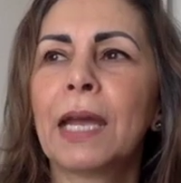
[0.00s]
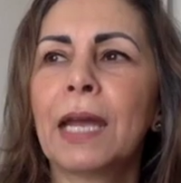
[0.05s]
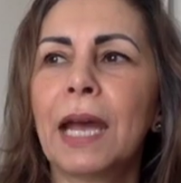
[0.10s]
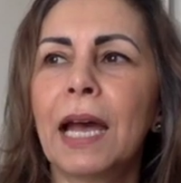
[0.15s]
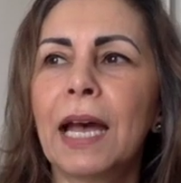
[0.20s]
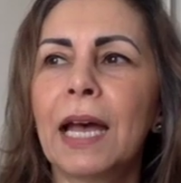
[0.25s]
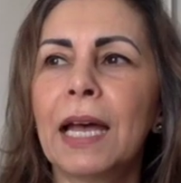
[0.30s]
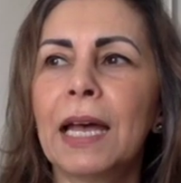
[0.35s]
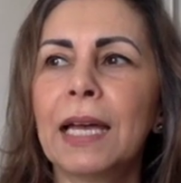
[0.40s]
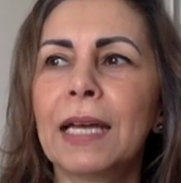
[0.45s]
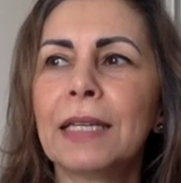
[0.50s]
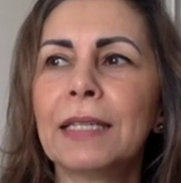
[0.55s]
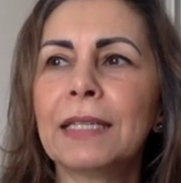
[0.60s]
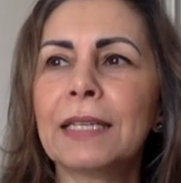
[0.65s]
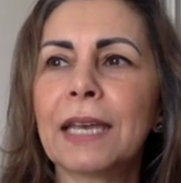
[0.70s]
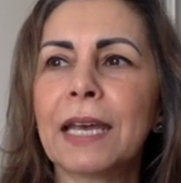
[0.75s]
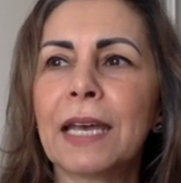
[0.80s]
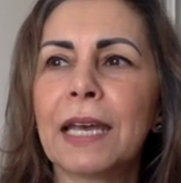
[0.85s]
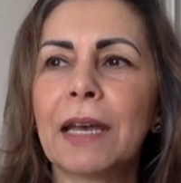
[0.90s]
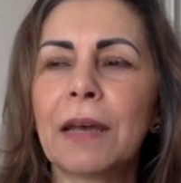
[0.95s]
And
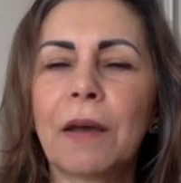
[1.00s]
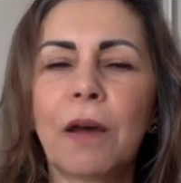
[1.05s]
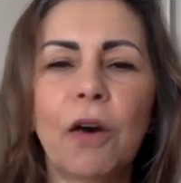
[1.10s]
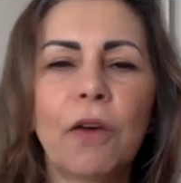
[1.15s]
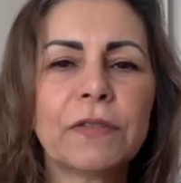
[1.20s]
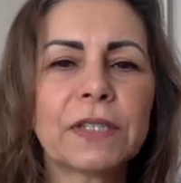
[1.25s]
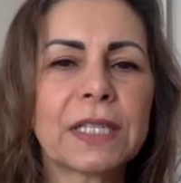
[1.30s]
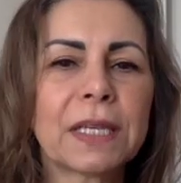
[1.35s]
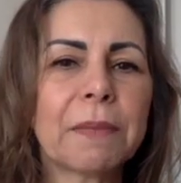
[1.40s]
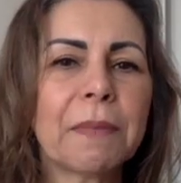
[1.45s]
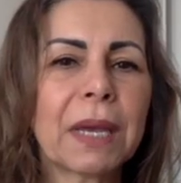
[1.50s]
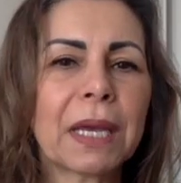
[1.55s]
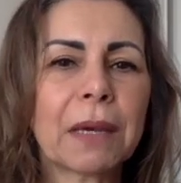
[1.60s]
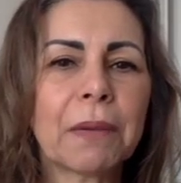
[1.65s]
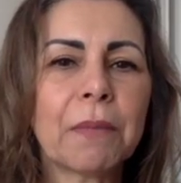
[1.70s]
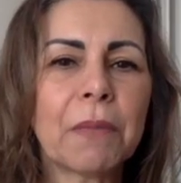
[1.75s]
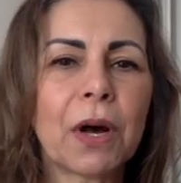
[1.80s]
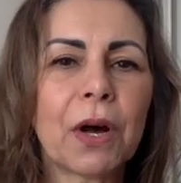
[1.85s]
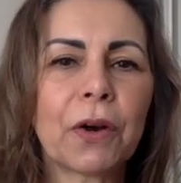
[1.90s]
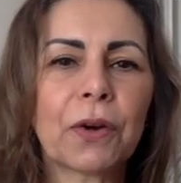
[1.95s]
obviously, Meghan
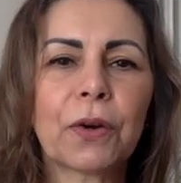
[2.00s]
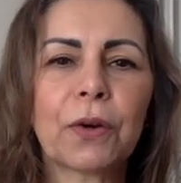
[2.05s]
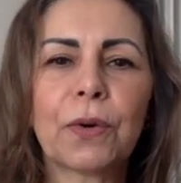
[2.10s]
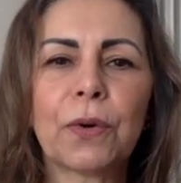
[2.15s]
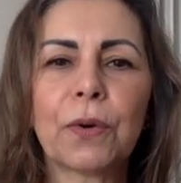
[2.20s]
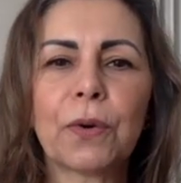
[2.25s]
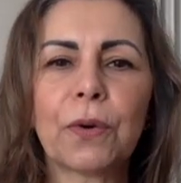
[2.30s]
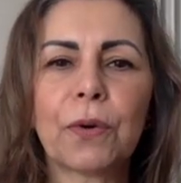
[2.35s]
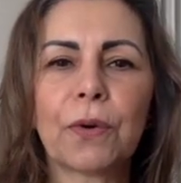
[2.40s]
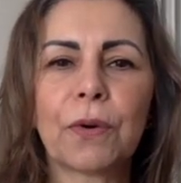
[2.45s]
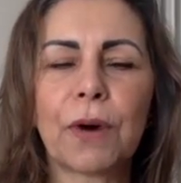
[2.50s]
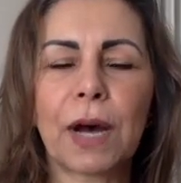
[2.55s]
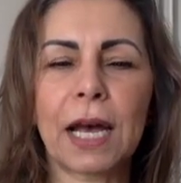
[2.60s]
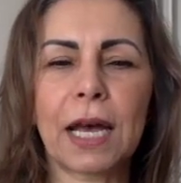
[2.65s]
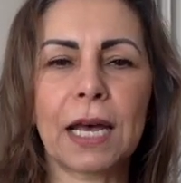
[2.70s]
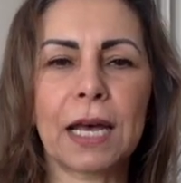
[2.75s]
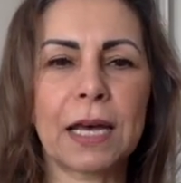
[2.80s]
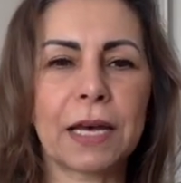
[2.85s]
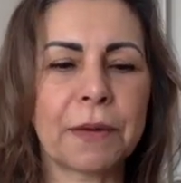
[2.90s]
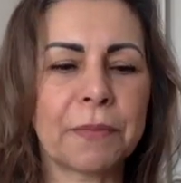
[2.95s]
Markle
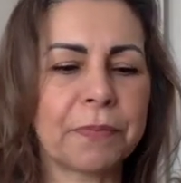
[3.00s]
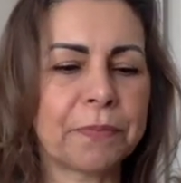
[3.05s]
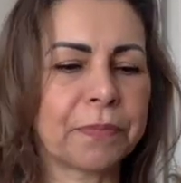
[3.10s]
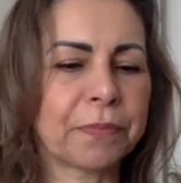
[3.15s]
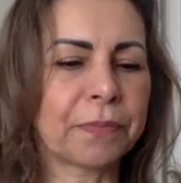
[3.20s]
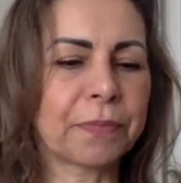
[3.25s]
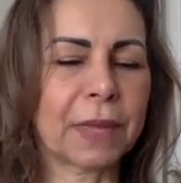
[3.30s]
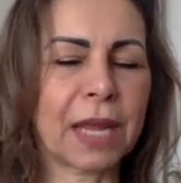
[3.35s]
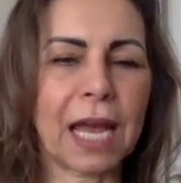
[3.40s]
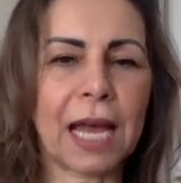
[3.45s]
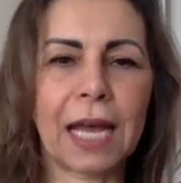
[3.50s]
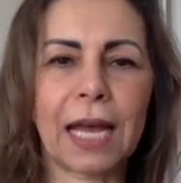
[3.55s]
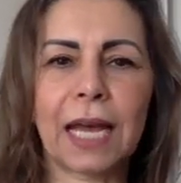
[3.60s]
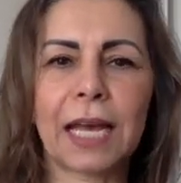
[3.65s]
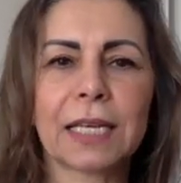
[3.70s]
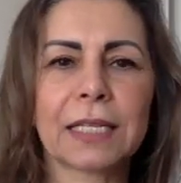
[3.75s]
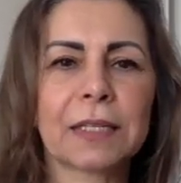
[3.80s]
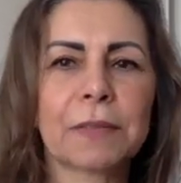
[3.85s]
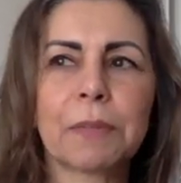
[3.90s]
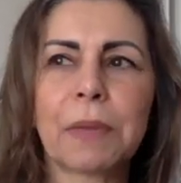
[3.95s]

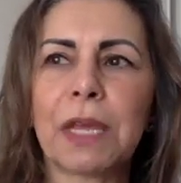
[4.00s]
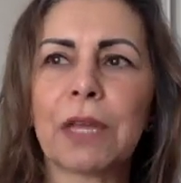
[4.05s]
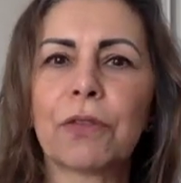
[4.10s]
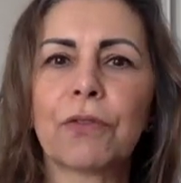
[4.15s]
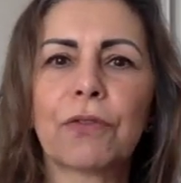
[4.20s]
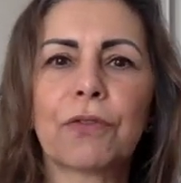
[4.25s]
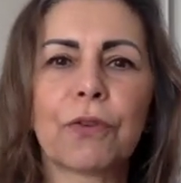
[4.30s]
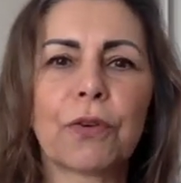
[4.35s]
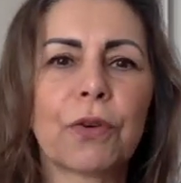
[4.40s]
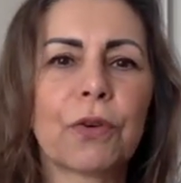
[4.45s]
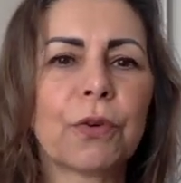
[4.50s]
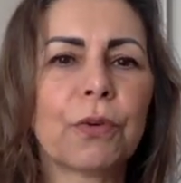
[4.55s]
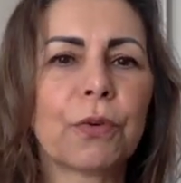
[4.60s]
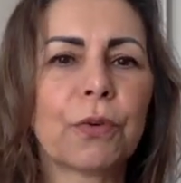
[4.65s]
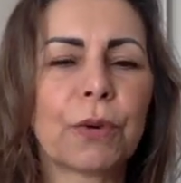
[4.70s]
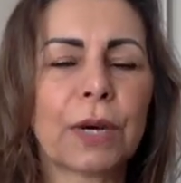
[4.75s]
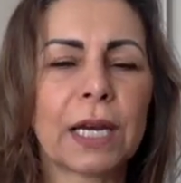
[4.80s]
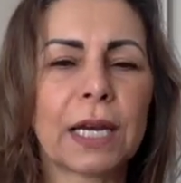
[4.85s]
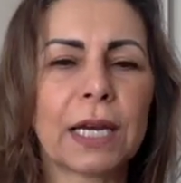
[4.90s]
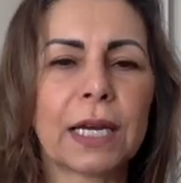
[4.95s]
has been
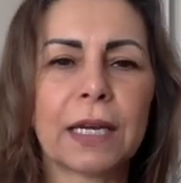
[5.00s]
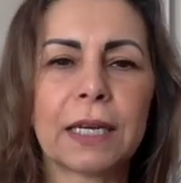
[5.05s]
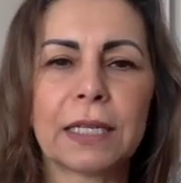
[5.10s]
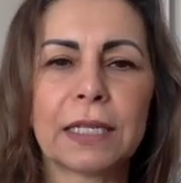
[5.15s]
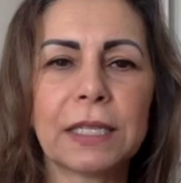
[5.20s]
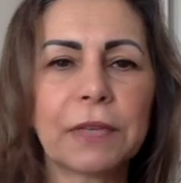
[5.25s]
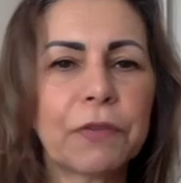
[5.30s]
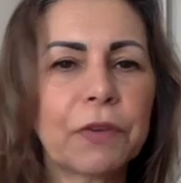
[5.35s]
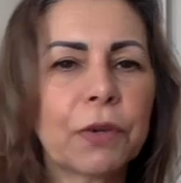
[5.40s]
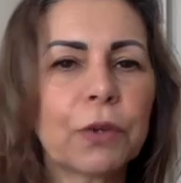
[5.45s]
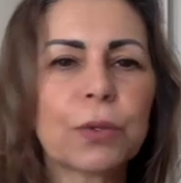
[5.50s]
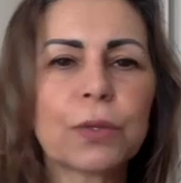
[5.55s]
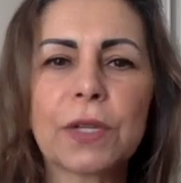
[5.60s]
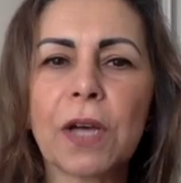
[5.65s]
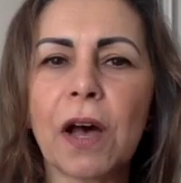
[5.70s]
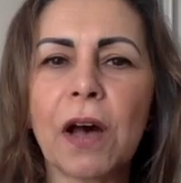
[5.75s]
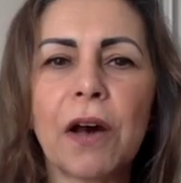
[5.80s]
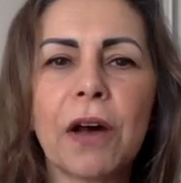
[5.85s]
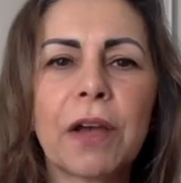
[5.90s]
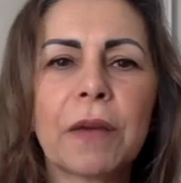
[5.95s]
through a difficult
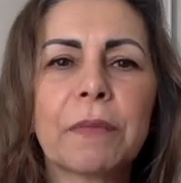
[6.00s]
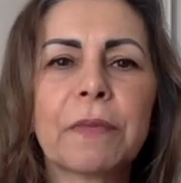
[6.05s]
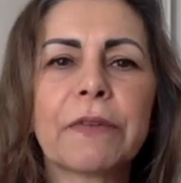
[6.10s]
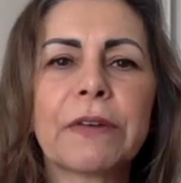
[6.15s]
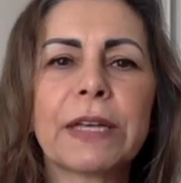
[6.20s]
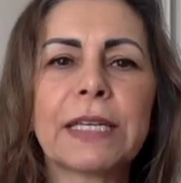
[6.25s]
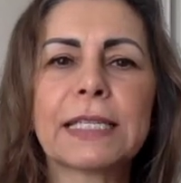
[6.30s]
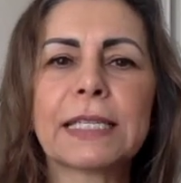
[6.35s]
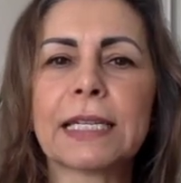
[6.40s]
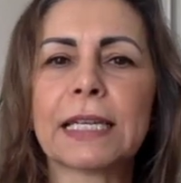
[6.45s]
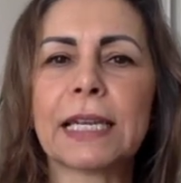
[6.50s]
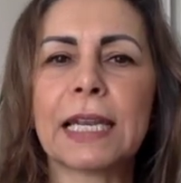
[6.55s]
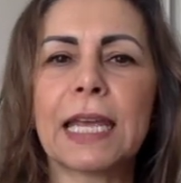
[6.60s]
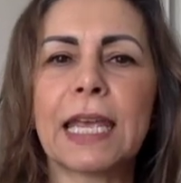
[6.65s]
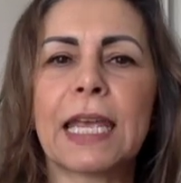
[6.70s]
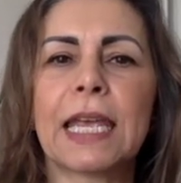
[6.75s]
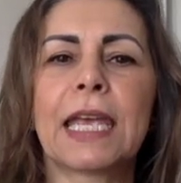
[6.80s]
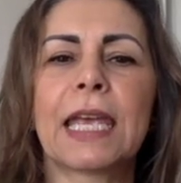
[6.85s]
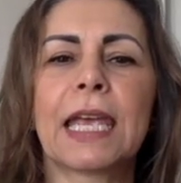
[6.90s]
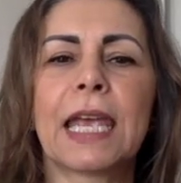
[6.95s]
time
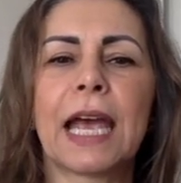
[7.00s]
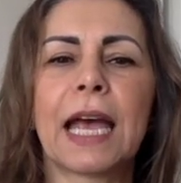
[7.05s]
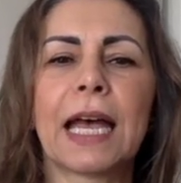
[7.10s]
recently,